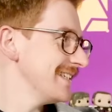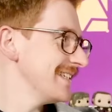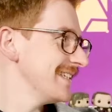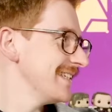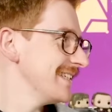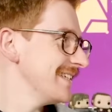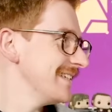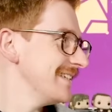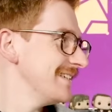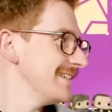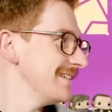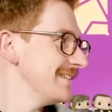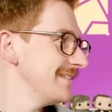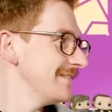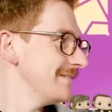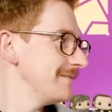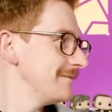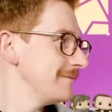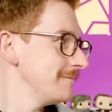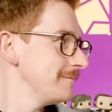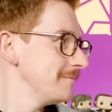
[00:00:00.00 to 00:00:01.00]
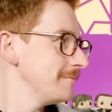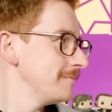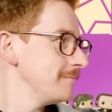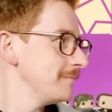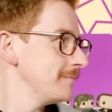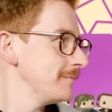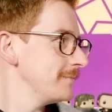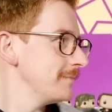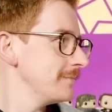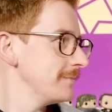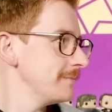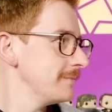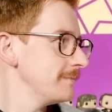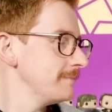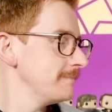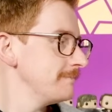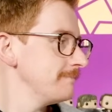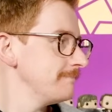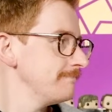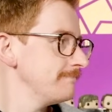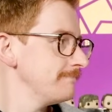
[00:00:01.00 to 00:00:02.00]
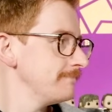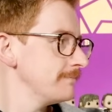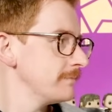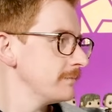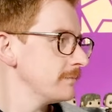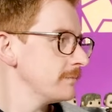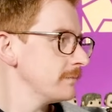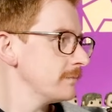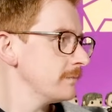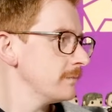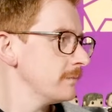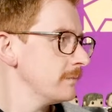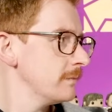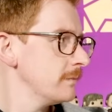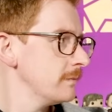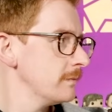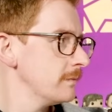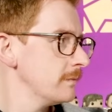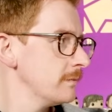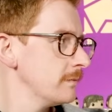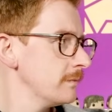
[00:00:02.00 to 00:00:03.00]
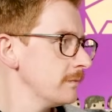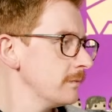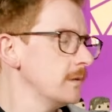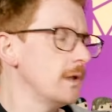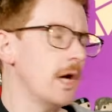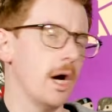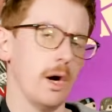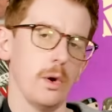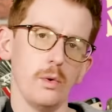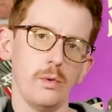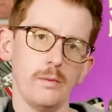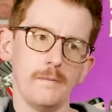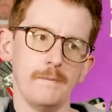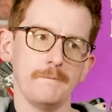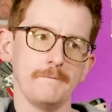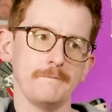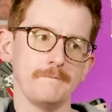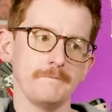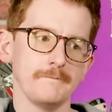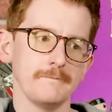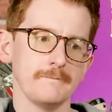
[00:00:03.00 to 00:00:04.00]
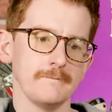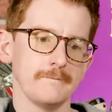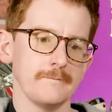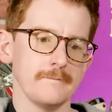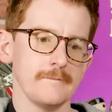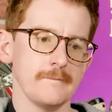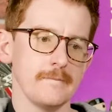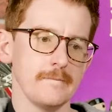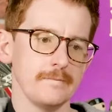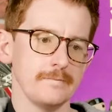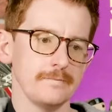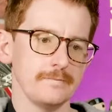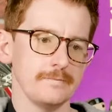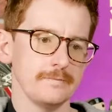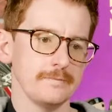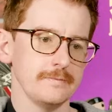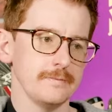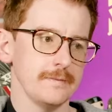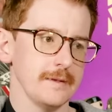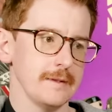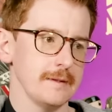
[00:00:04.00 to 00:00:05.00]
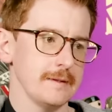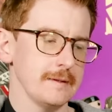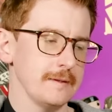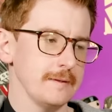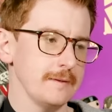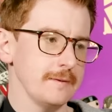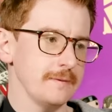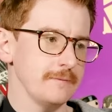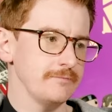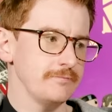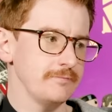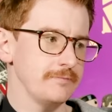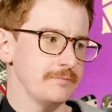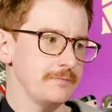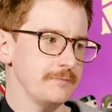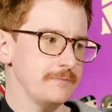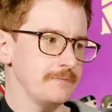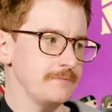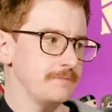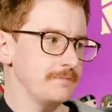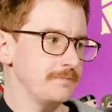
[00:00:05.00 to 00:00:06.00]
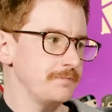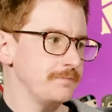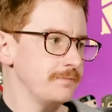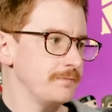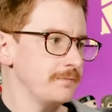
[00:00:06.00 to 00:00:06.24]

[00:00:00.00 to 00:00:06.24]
No words are spoken by the person on screen.